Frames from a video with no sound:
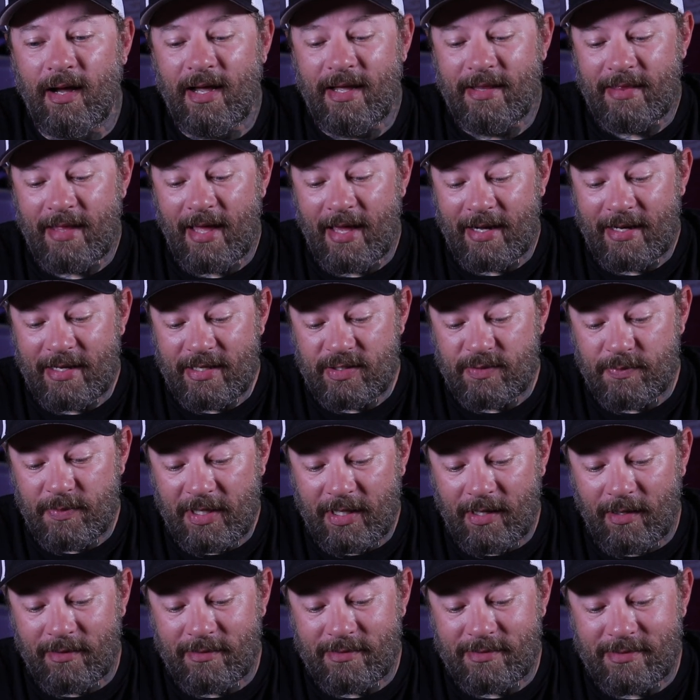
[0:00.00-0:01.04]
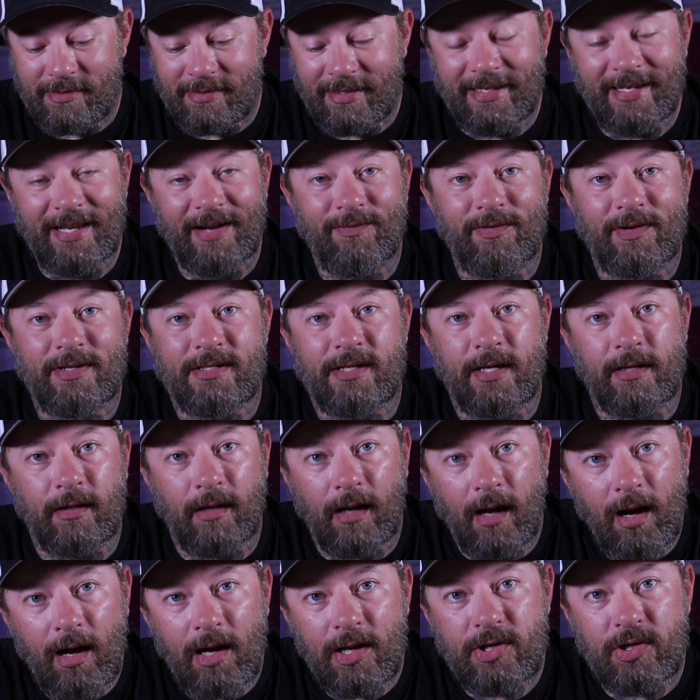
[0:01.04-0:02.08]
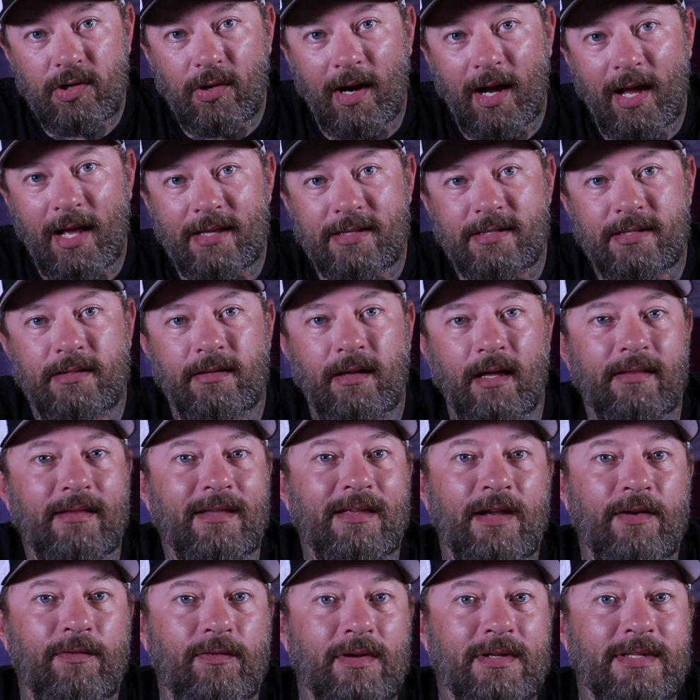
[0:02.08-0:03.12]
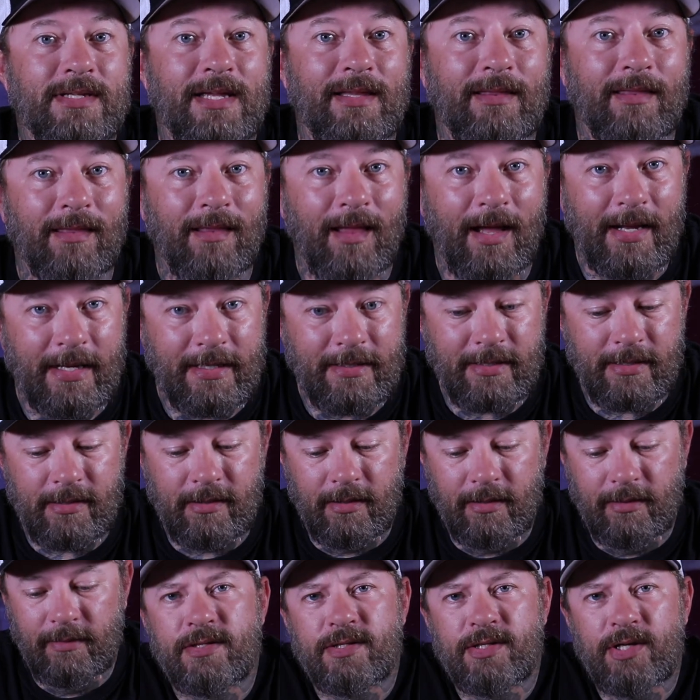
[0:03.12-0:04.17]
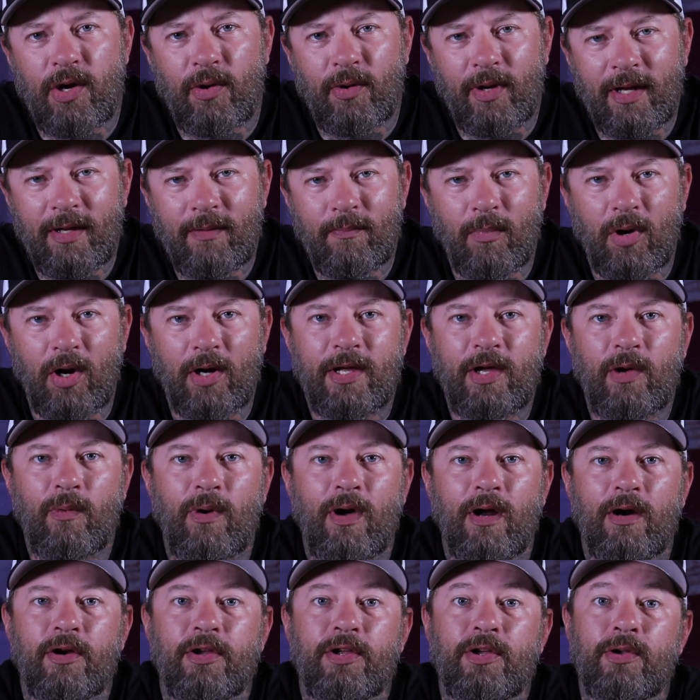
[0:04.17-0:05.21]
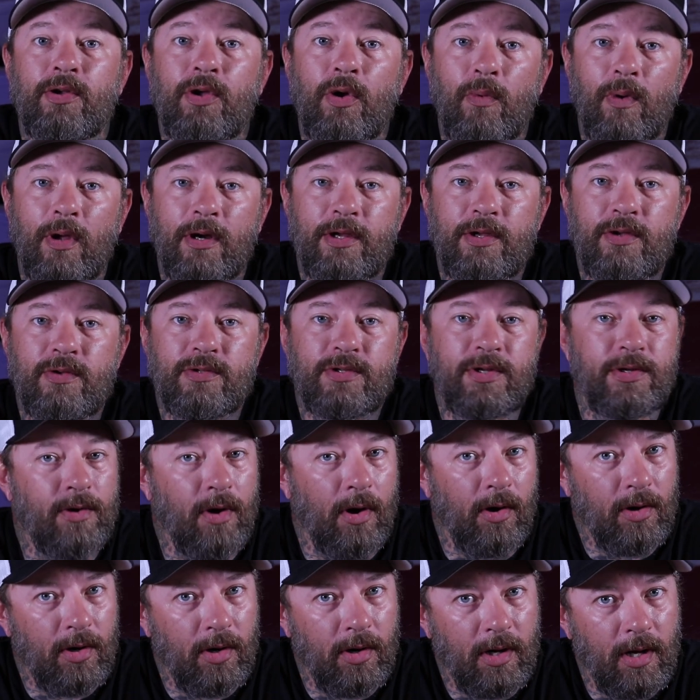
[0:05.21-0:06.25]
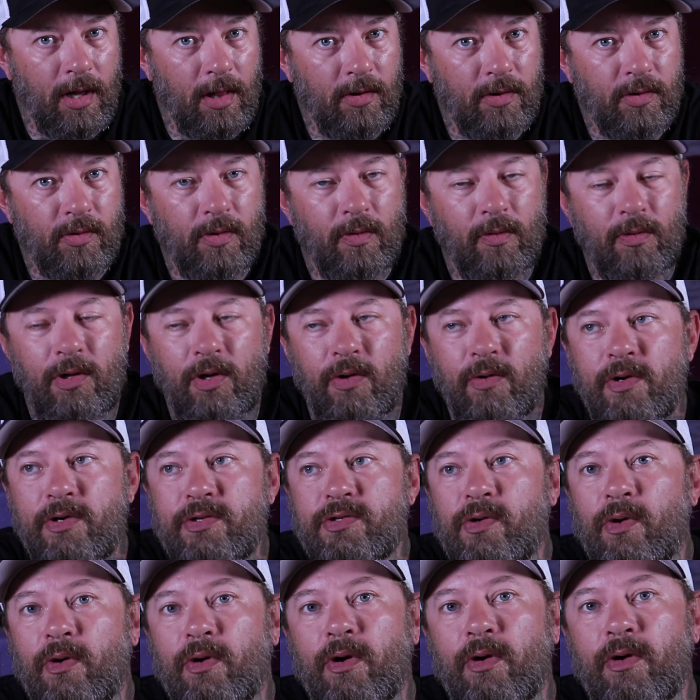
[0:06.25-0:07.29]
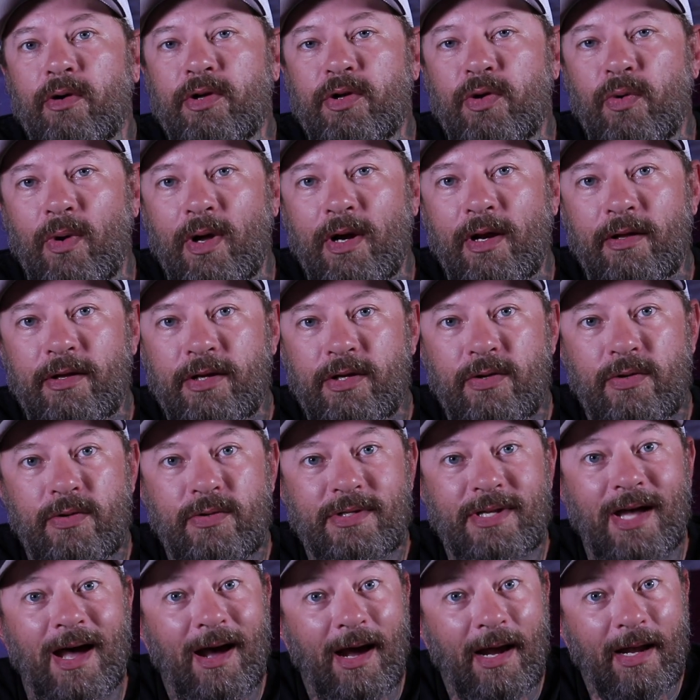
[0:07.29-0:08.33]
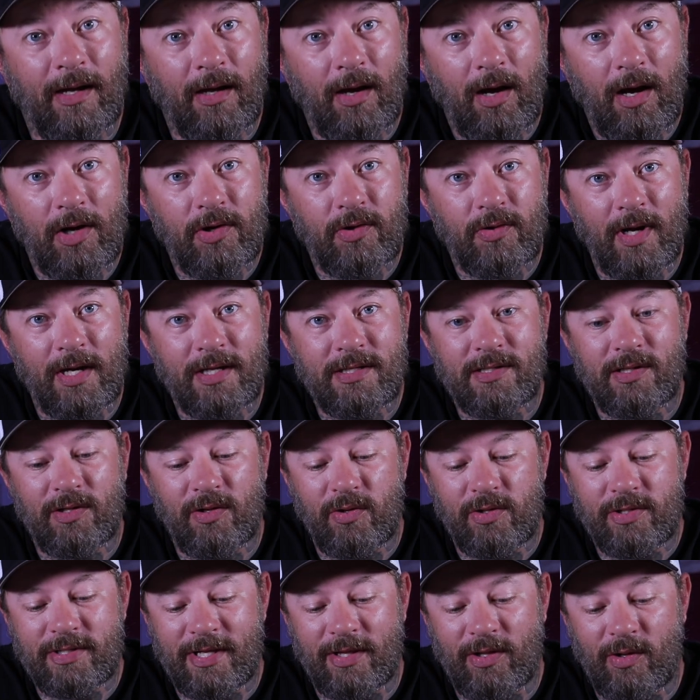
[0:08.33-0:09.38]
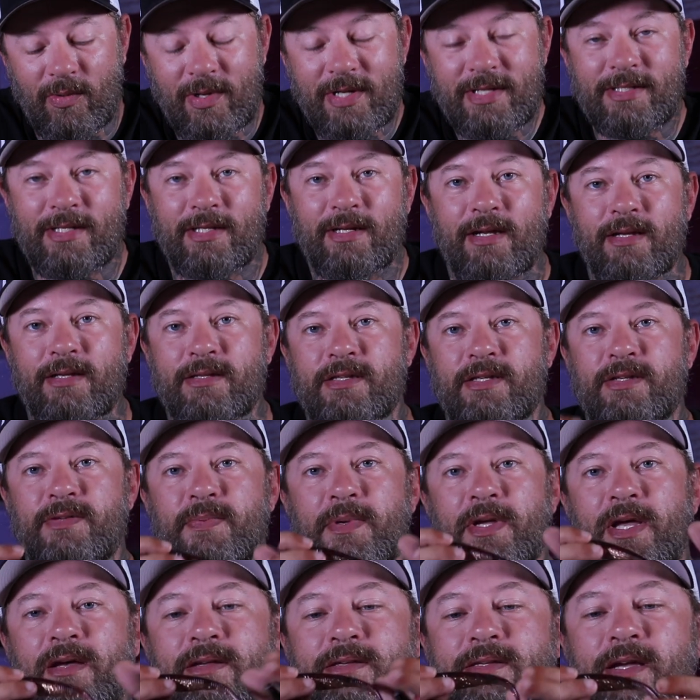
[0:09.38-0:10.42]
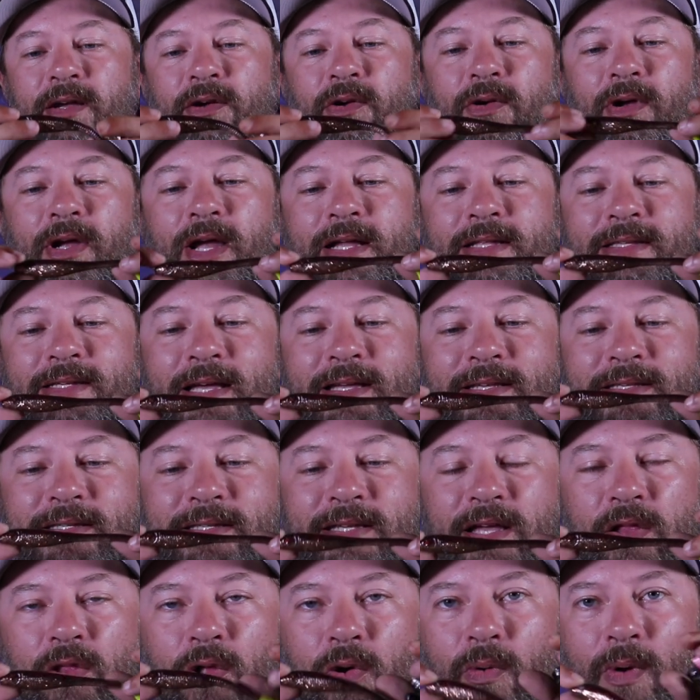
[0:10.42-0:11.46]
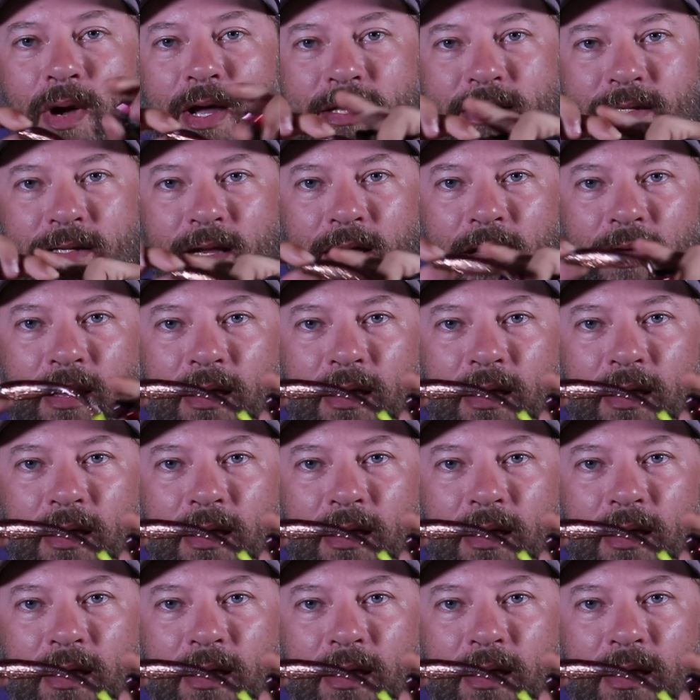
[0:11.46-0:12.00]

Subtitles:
And that is because the difference in contrast, not the difference in light. So in murky water, you do want to use darker colored lures, or you want to use high contrast lures. And the reason is because it creates a silhouette,